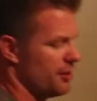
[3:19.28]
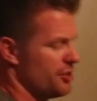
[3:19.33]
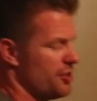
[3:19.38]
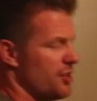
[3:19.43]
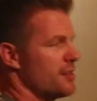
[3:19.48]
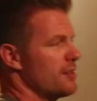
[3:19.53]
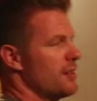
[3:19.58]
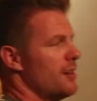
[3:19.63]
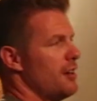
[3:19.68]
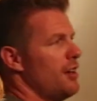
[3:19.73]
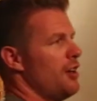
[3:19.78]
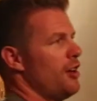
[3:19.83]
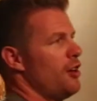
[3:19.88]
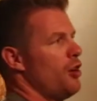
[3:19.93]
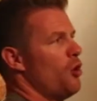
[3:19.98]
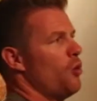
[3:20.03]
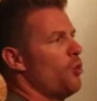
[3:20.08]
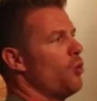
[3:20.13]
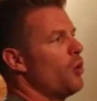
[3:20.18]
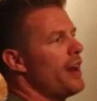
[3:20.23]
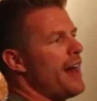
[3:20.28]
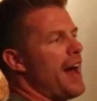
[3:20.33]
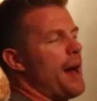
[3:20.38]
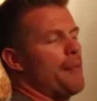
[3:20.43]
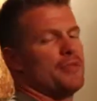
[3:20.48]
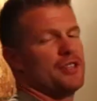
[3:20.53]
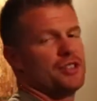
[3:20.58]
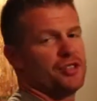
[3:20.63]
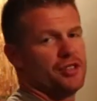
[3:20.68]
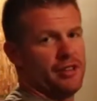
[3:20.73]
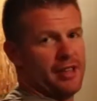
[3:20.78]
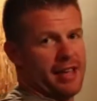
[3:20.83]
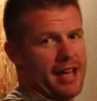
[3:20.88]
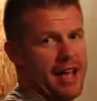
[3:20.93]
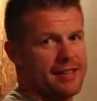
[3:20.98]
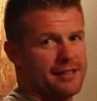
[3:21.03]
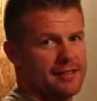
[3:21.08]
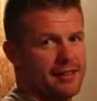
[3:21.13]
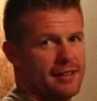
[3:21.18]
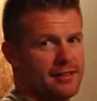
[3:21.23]
is just what happens to the
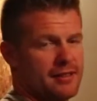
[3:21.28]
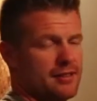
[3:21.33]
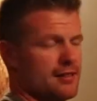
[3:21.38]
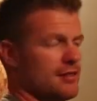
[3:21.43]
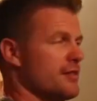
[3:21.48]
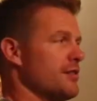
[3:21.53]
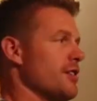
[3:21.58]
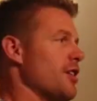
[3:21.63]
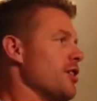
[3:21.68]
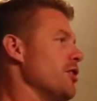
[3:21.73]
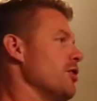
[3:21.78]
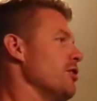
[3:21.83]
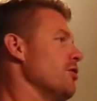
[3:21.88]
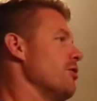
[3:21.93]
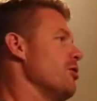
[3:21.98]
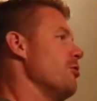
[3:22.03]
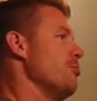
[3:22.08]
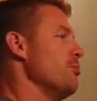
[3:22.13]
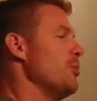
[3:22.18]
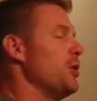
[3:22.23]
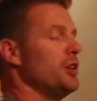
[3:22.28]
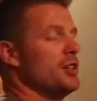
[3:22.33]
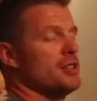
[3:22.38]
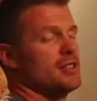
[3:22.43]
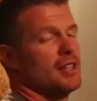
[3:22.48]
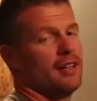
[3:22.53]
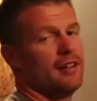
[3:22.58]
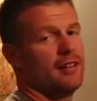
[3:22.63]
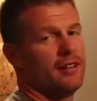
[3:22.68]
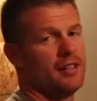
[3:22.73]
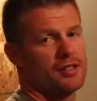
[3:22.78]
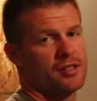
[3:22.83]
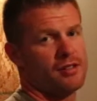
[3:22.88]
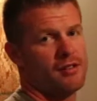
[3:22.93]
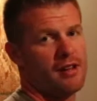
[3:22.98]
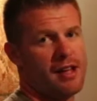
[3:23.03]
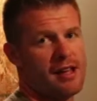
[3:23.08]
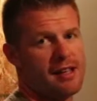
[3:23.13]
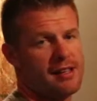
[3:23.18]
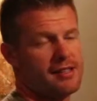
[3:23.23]
assets. So motors get
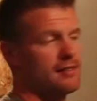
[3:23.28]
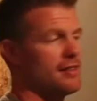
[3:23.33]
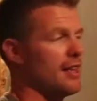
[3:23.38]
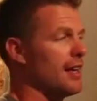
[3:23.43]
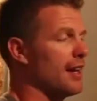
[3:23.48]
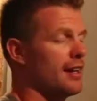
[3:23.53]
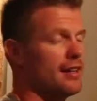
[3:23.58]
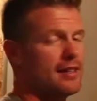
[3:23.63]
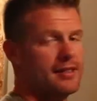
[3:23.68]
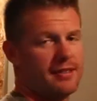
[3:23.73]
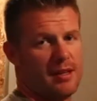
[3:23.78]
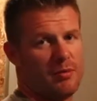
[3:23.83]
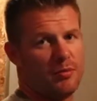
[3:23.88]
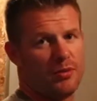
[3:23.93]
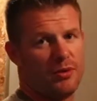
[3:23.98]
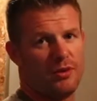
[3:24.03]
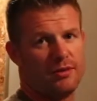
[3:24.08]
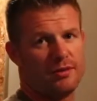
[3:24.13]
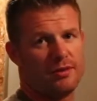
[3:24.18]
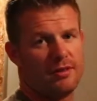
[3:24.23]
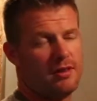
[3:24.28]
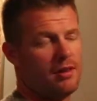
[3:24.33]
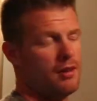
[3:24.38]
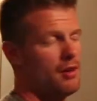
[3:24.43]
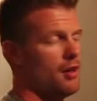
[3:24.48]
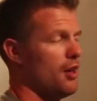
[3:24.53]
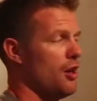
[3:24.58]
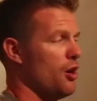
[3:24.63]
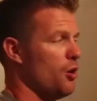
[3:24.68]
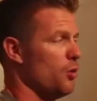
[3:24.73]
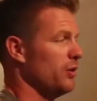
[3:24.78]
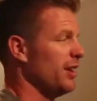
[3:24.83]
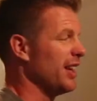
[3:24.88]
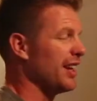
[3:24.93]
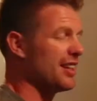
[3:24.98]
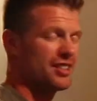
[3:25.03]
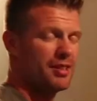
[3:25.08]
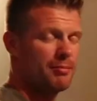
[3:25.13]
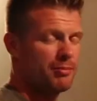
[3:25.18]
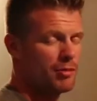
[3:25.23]
initialized, they get assembled. When they
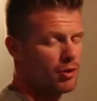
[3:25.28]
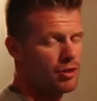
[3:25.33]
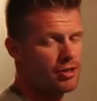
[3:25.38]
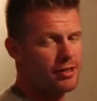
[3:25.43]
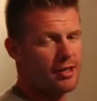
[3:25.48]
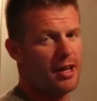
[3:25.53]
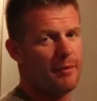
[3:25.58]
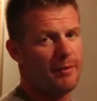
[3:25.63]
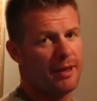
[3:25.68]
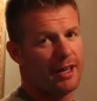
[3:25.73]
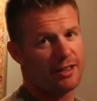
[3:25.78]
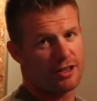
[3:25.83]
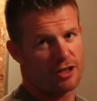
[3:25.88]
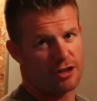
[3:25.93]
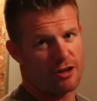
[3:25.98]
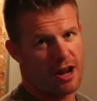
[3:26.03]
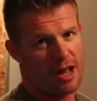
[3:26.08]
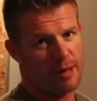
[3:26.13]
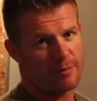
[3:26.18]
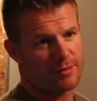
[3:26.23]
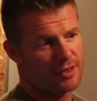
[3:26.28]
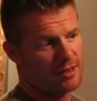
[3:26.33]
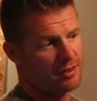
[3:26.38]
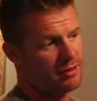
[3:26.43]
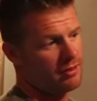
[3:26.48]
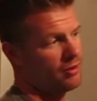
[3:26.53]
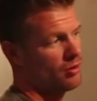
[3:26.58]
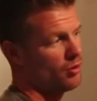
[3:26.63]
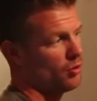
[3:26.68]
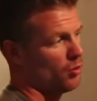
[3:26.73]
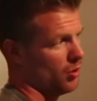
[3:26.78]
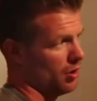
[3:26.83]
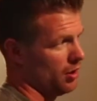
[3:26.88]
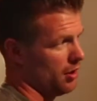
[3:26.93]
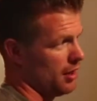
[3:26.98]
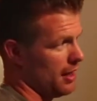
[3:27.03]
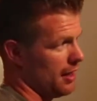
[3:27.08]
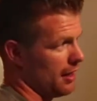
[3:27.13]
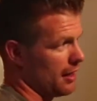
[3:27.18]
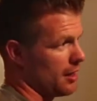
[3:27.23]
get shipped to a job, they get strapped. When
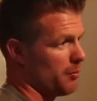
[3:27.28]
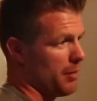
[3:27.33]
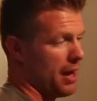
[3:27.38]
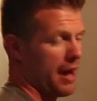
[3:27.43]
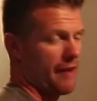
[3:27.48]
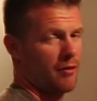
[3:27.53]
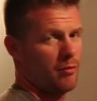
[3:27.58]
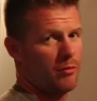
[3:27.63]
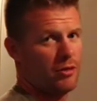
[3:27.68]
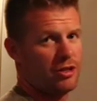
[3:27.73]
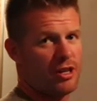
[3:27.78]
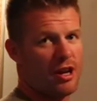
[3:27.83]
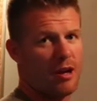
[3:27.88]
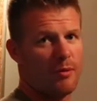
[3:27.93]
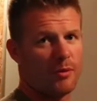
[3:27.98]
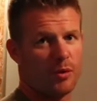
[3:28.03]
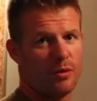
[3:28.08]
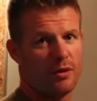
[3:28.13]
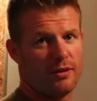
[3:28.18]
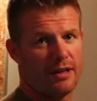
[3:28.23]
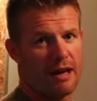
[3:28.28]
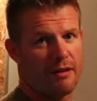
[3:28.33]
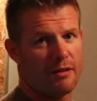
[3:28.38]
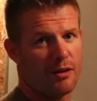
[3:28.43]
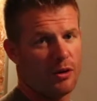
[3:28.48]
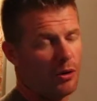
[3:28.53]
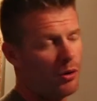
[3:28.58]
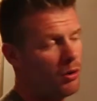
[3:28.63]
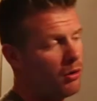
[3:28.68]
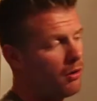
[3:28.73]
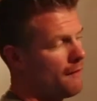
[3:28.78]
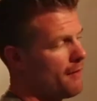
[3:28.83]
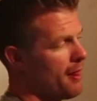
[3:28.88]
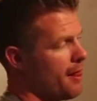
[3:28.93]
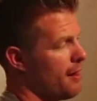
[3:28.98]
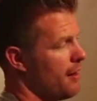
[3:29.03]
they come back from a job going down whole,